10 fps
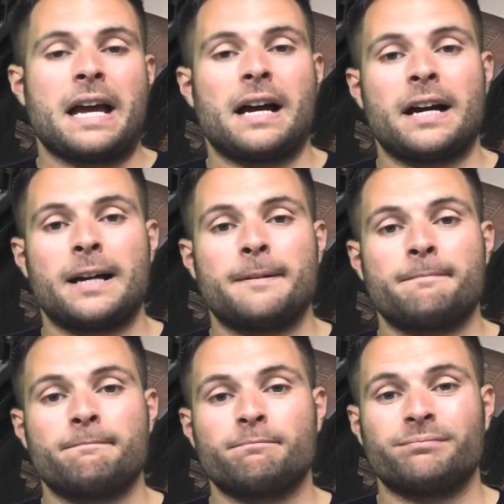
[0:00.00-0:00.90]

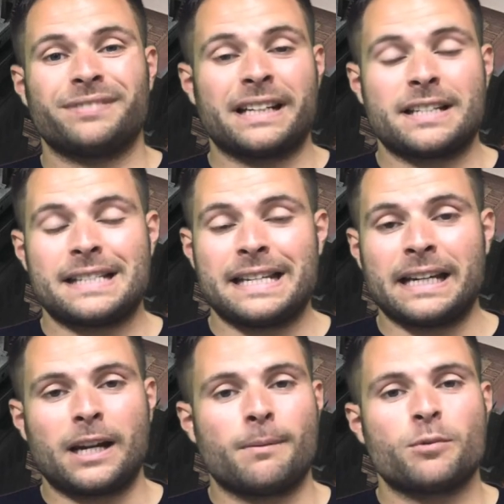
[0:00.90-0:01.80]
They just
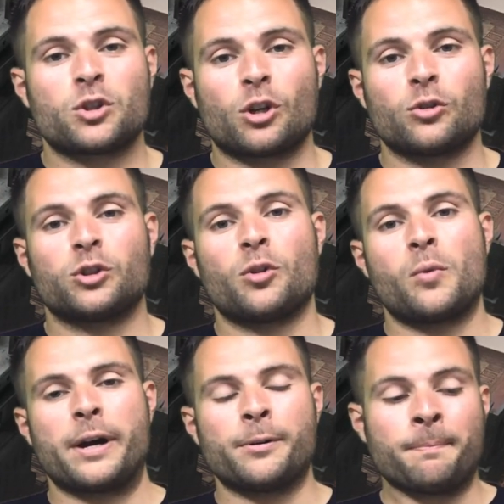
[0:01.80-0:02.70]
link up so
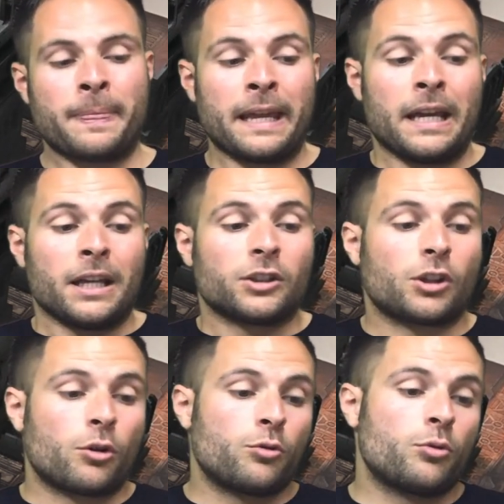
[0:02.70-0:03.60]
well.
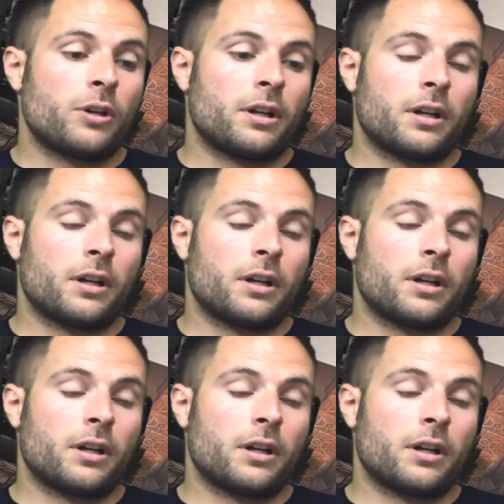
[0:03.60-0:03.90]
So